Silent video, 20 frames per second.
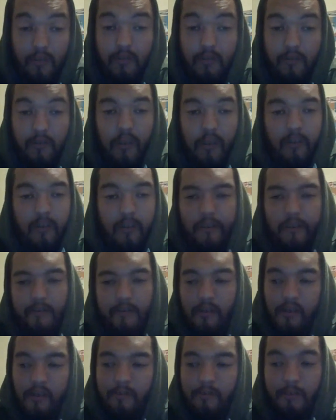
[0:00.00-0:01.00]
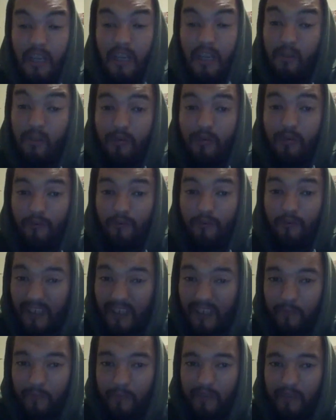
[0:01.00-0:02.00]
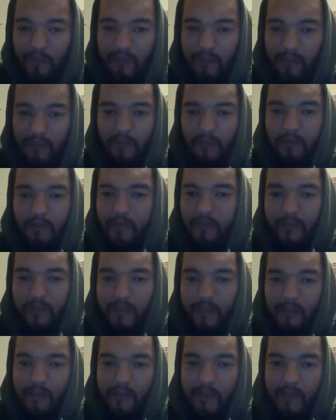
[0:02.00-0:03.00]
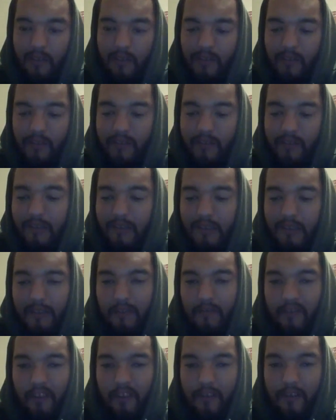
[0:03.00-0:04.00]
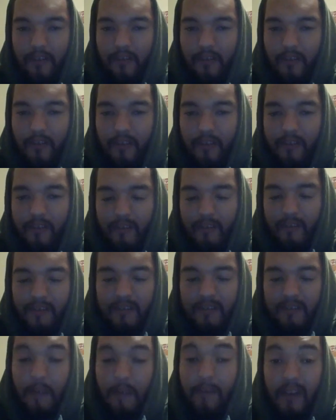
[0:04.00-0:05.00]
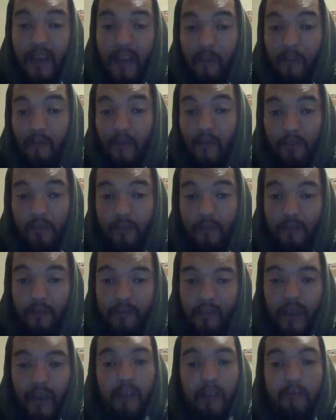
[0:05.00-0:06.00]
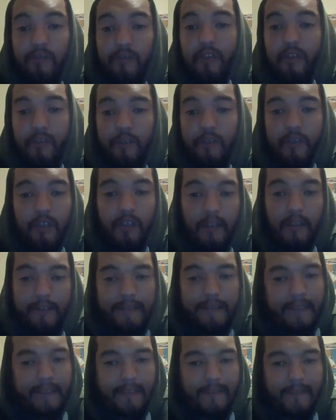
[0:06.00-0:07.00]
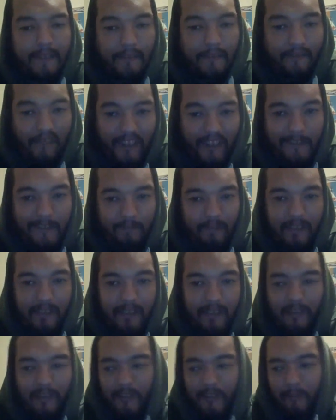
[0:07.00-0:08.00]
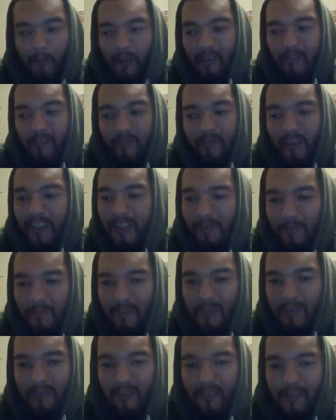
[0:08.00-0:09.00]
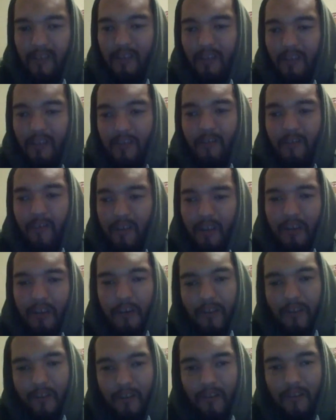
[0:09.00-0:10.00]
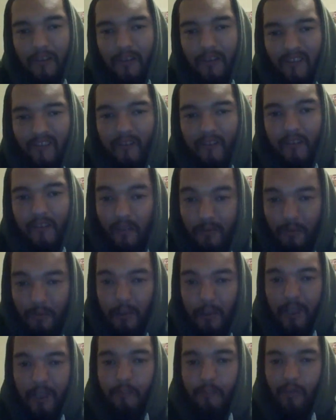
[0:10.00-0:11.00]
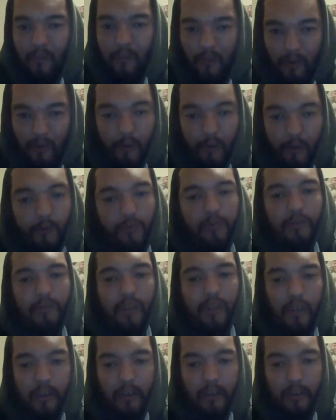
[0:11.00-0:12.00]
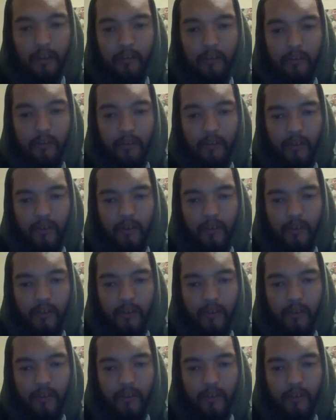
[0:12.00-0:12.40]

it's not a big, huge investment. It's not like a 6-figure, or it's not a 7-8 figure, 9-figure investment. It's a small investment that, here, this will keep you going for the year.